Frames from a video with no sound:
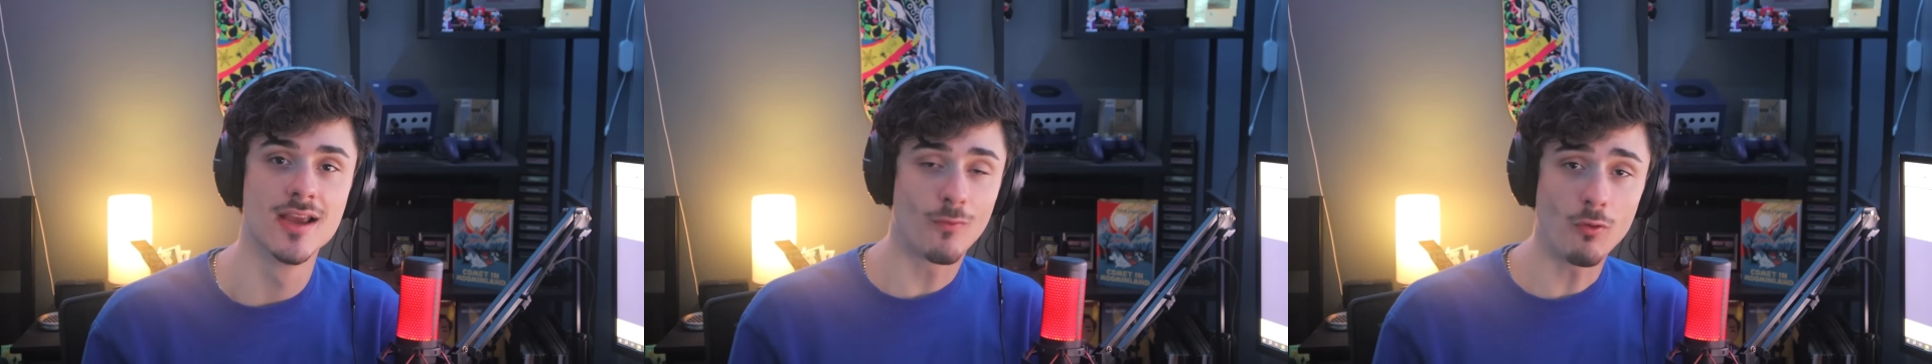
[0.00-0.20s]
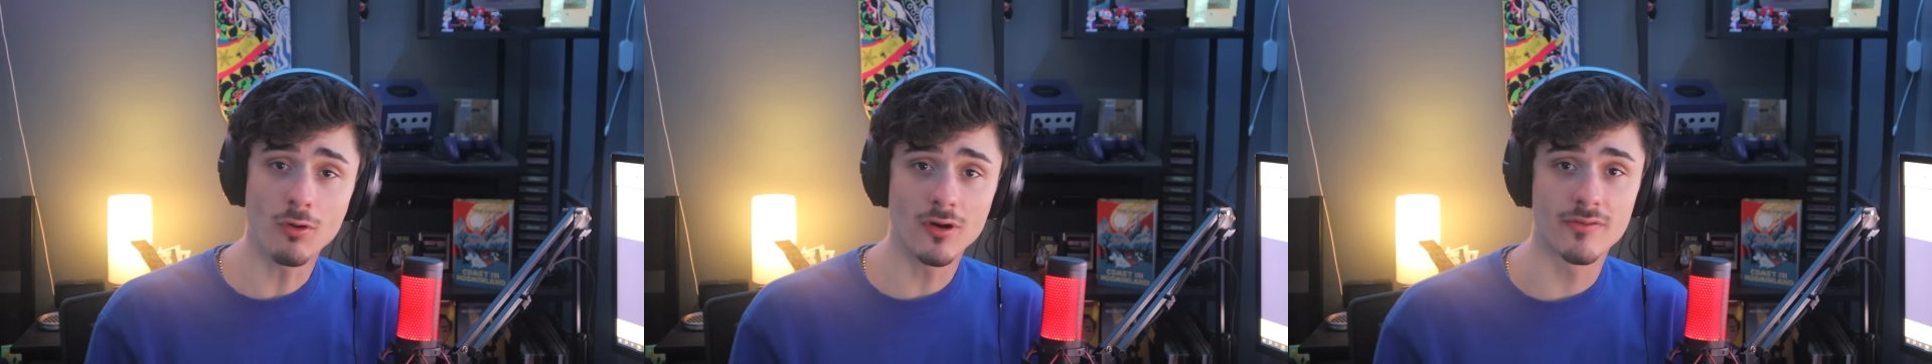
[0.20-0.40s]

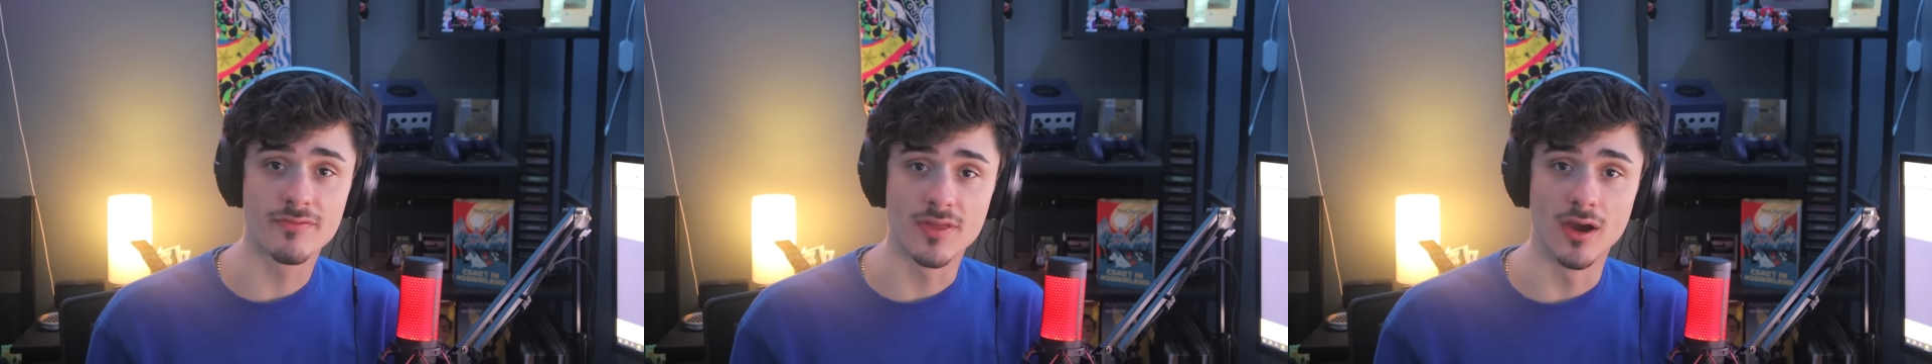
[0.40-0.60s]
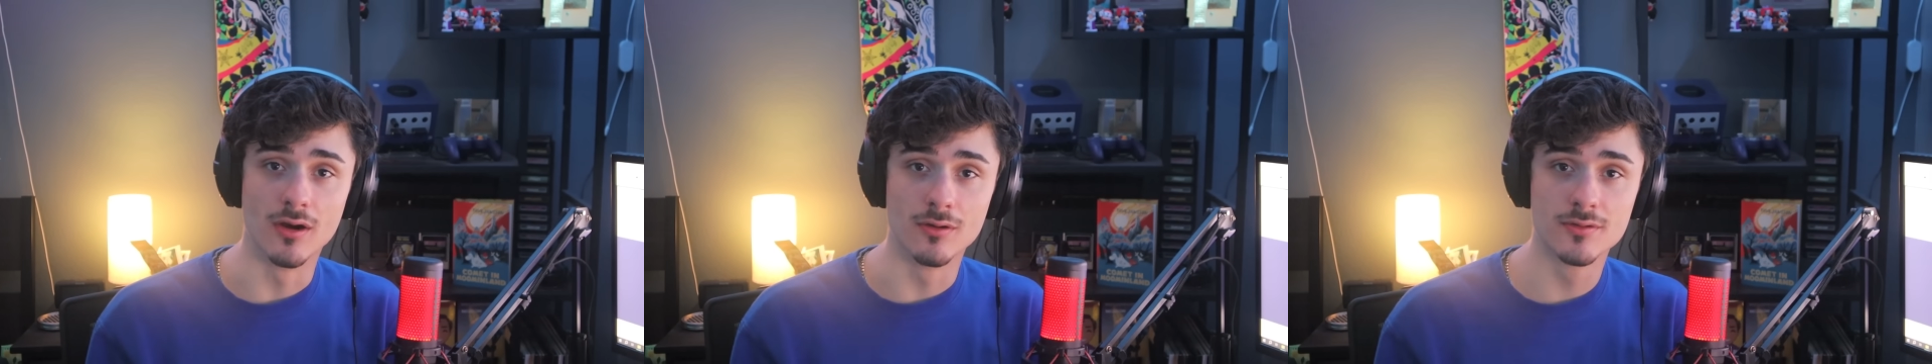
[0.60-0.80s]
4
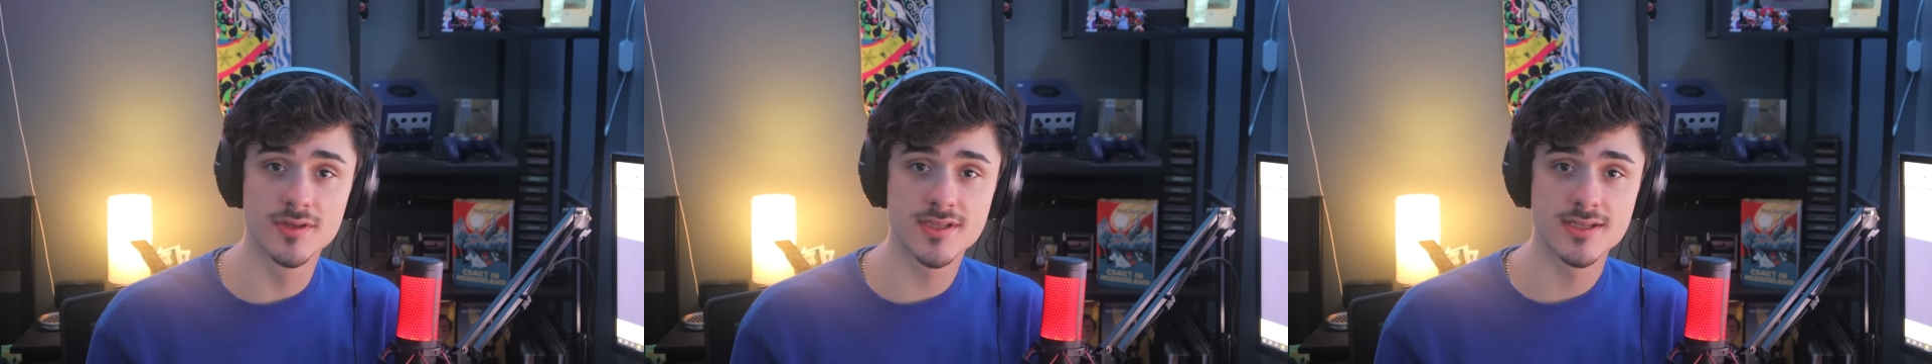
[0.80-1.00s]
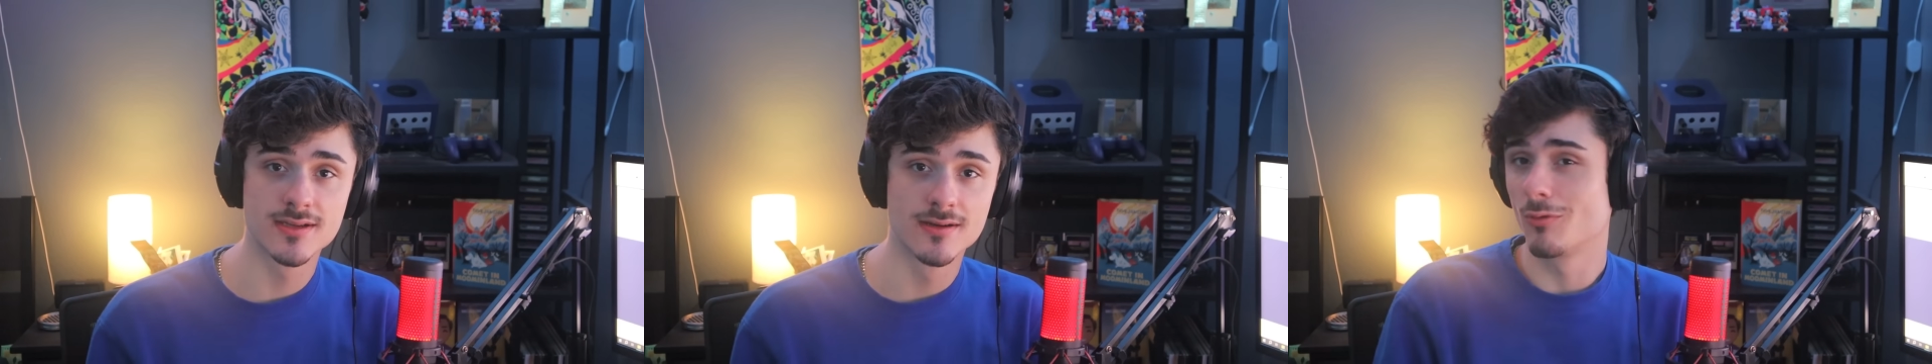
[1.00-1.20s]
of
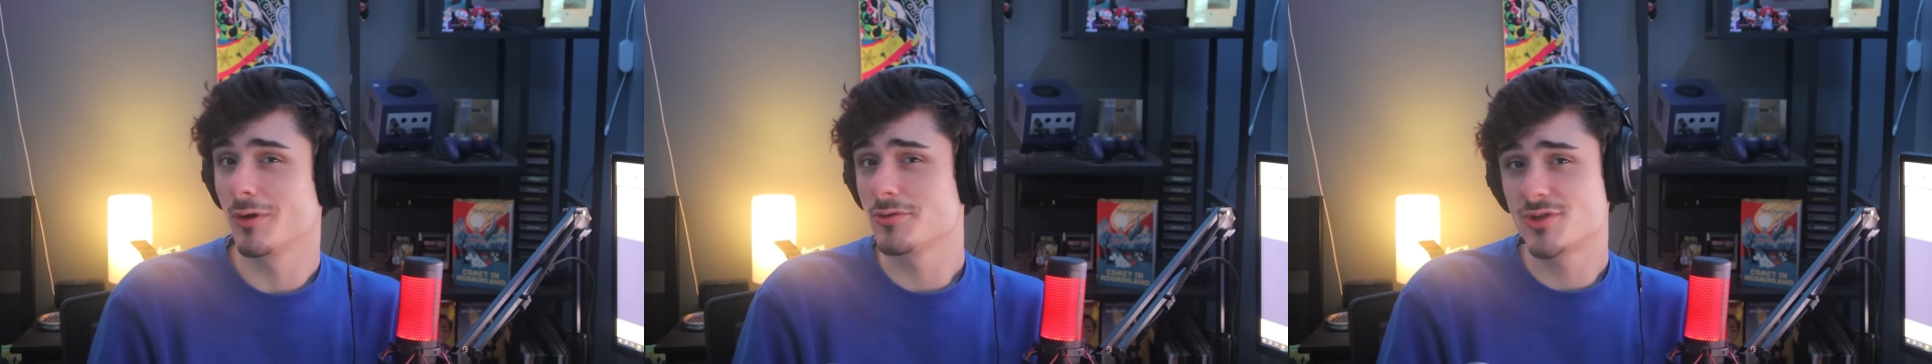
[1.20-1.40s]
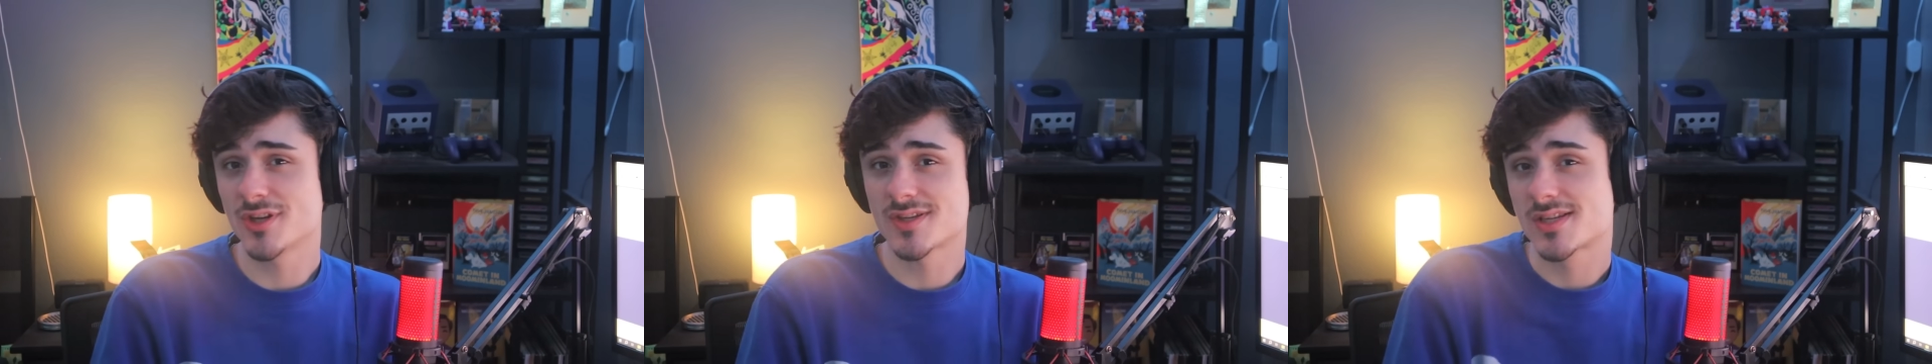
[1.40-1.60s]
those
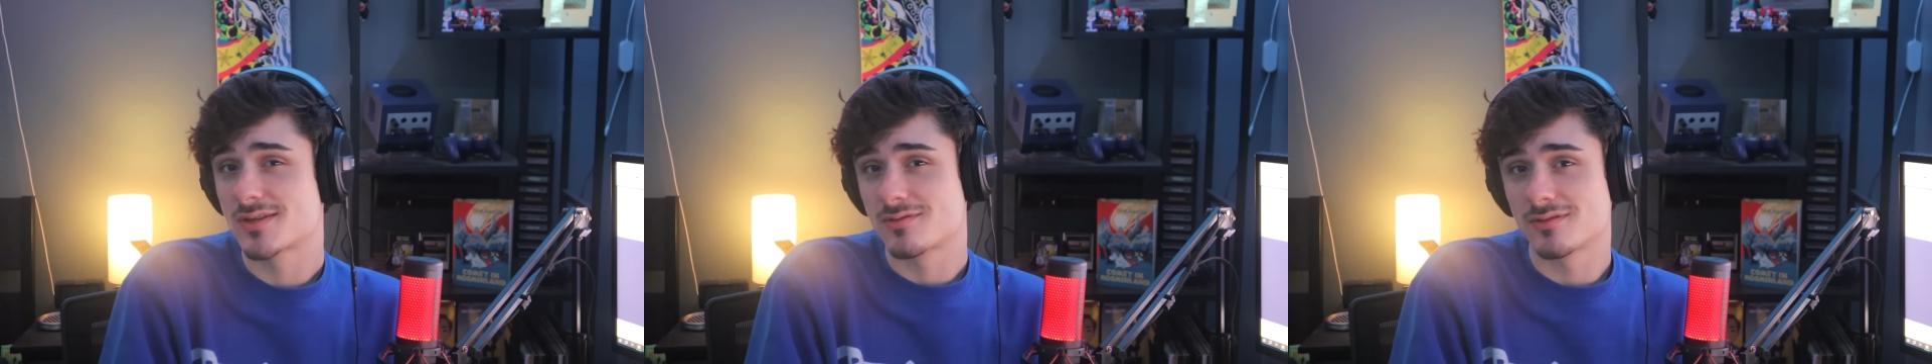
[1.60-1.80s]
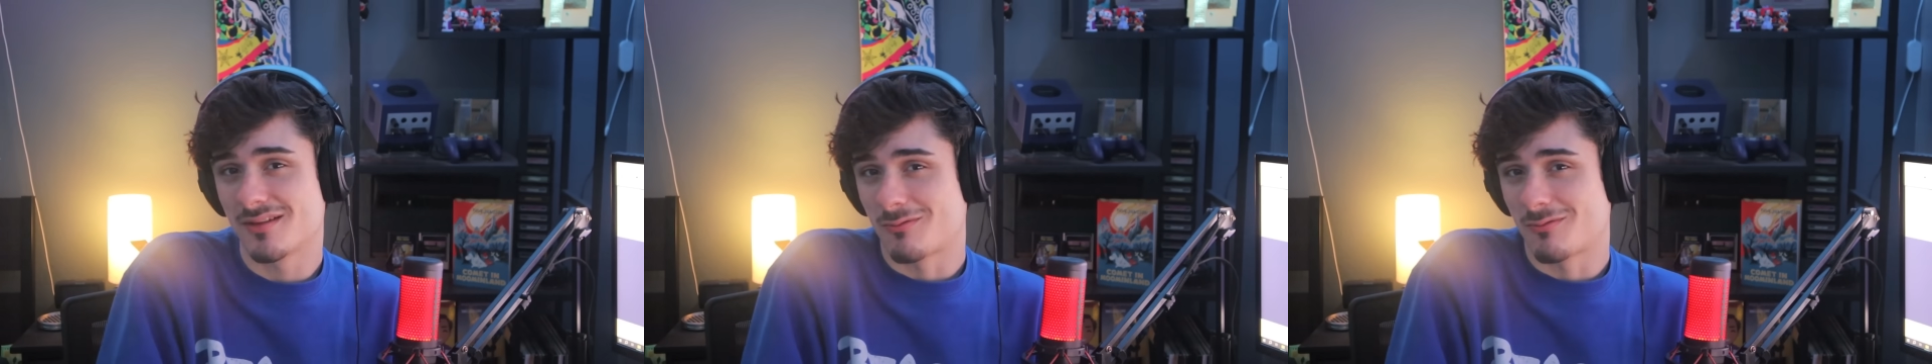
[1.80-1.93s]
were just